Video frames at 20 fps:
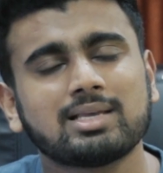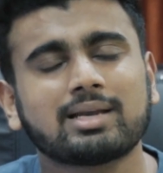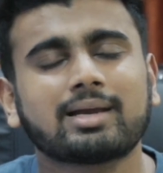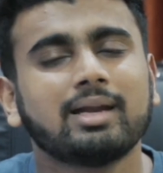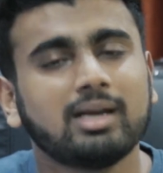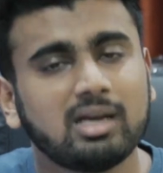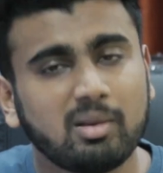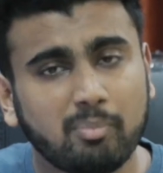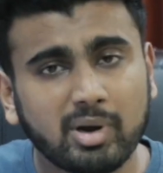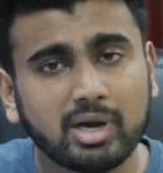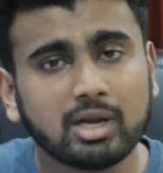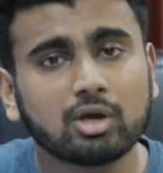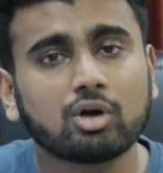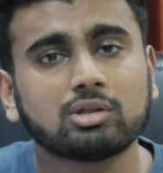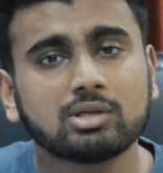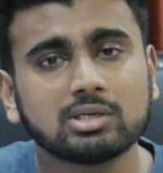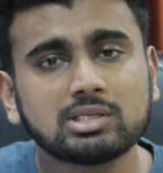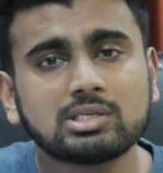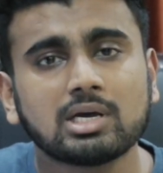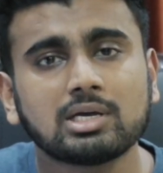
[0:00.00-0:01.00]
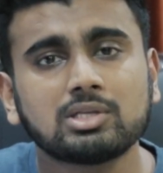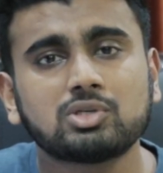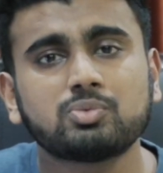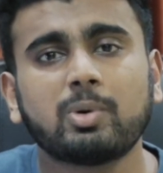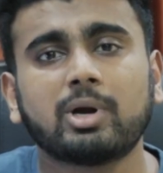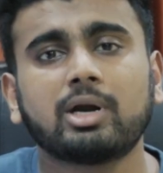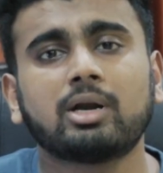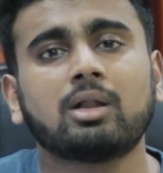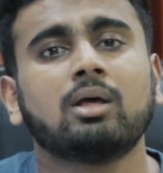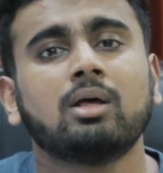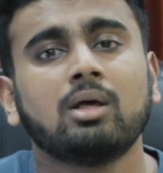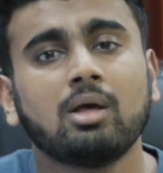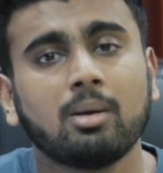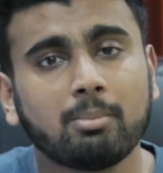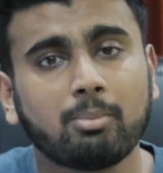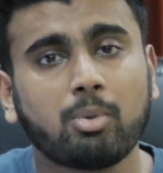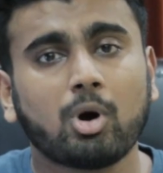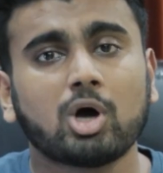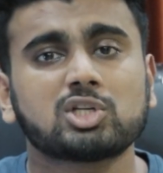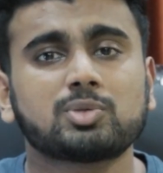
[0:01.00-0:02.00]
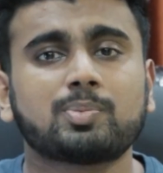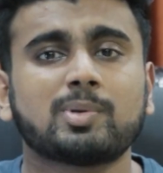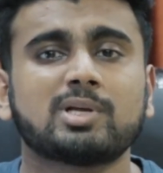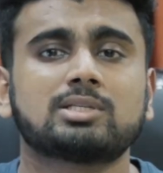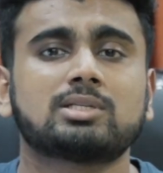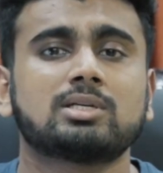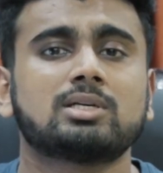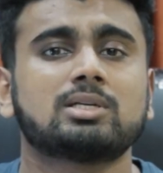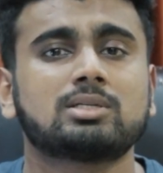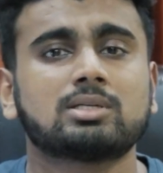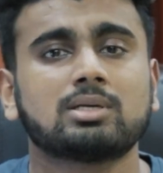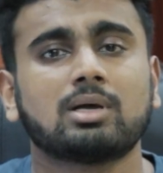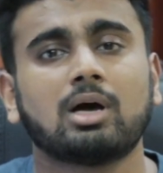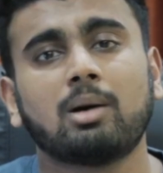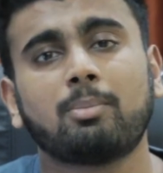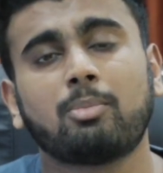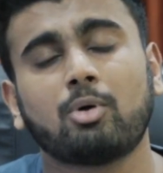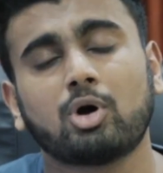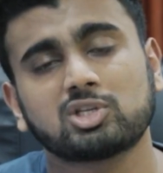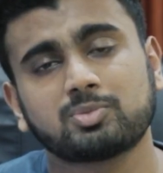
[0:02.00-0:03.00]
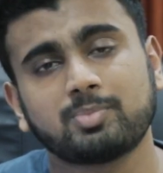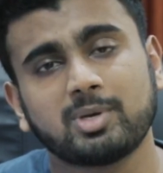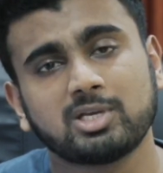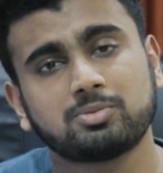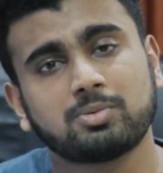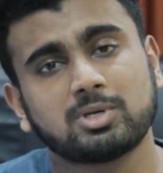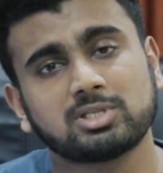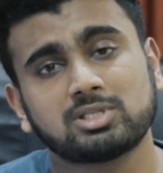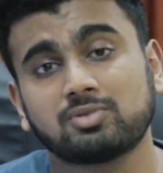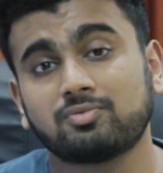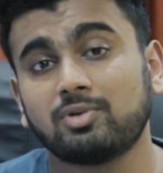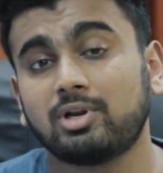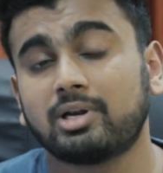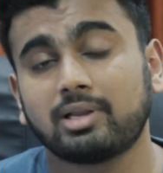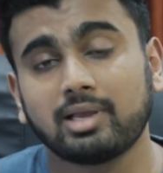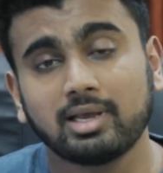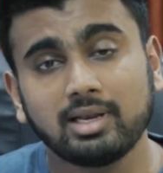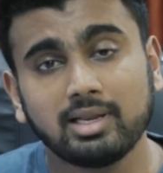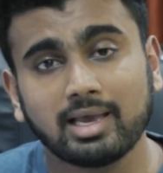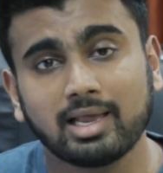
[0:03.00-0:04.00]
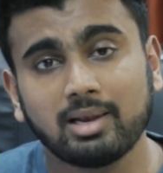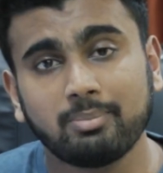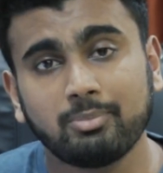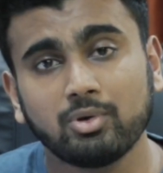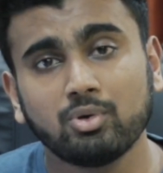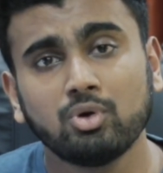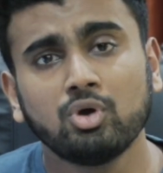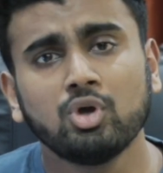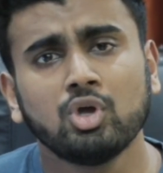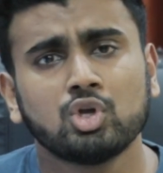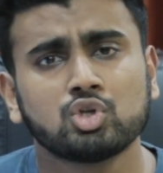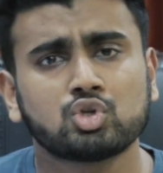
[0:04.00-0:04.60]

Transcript: second depending on the judge. But pause bench presses will really help you.